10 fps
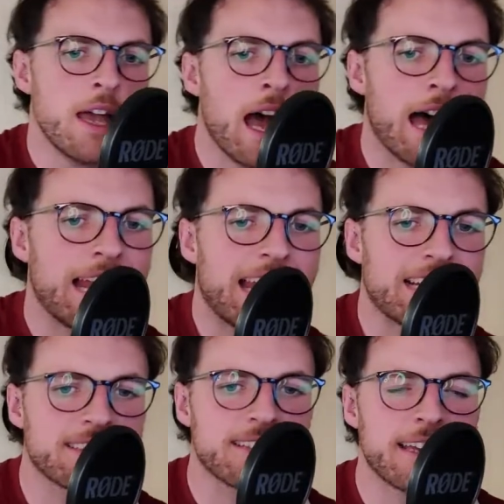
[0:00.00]
At
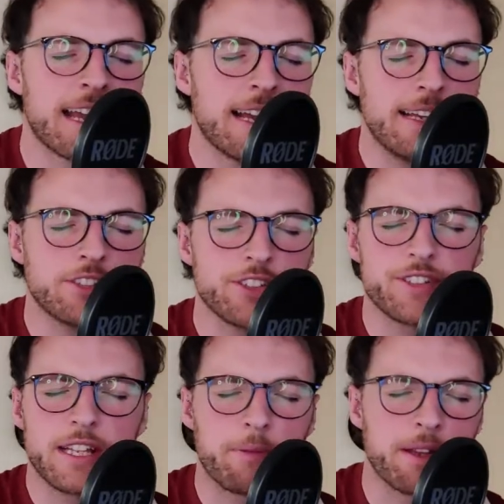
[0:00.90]
last I heard she's
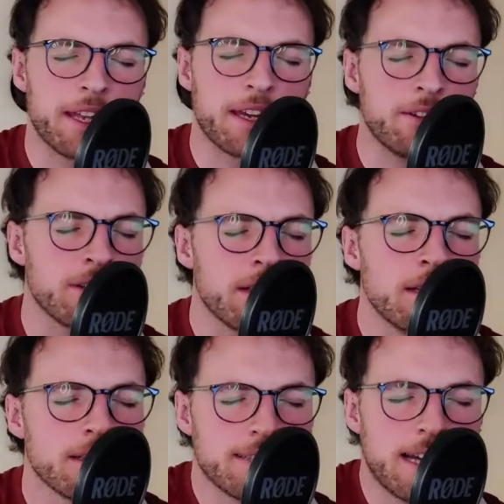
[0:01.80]
sleeping now,
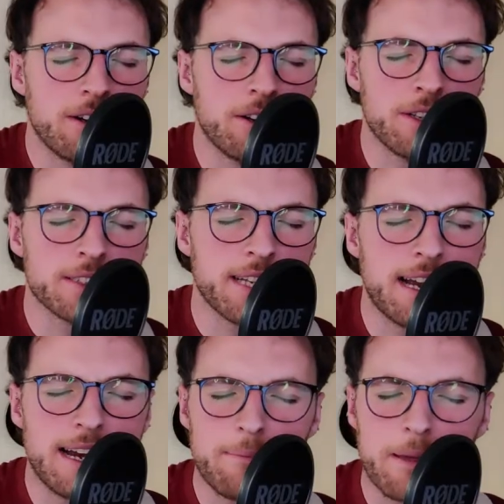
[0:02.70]
down in
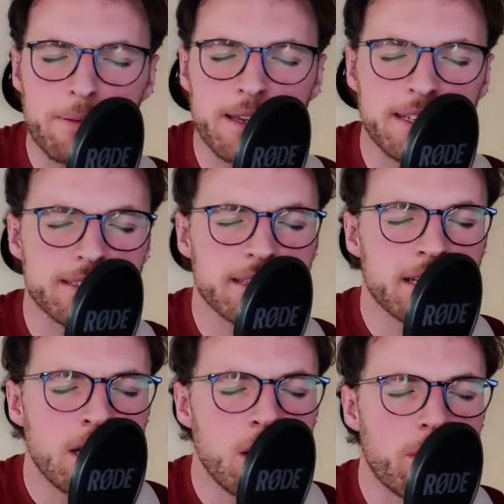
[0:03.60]
Derby Beat,
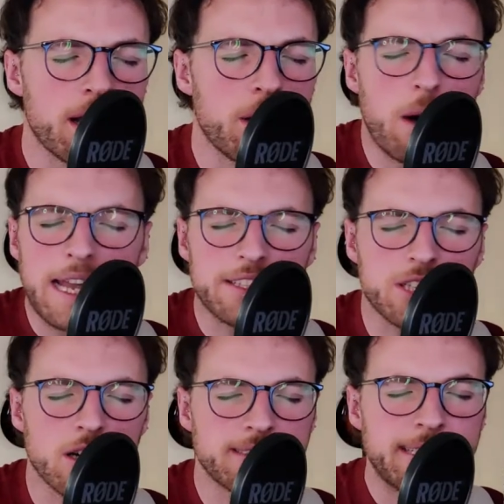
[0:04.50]
with a white
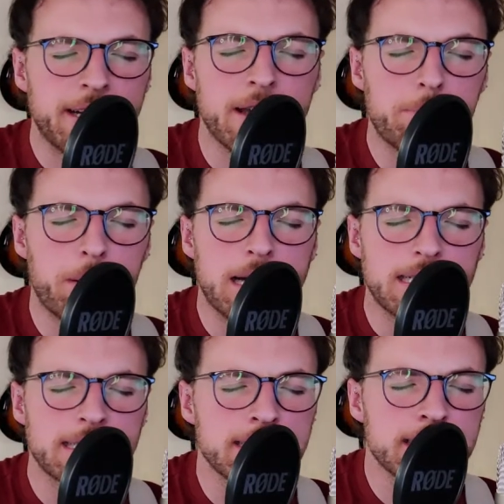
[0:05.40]
horse in her hip
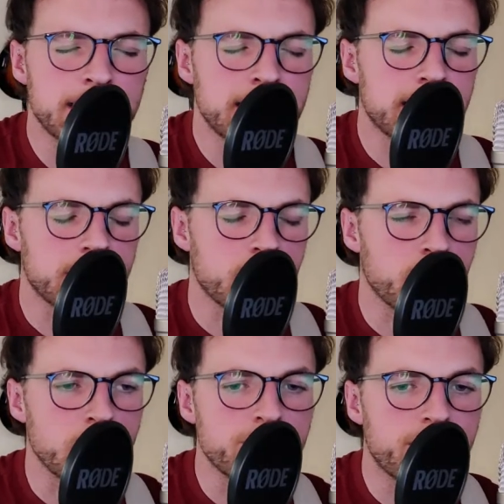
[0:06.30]
pocket, and a
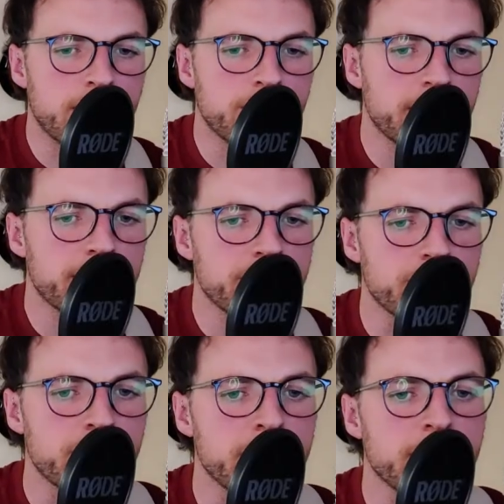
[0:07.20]
wolf hound at her feet.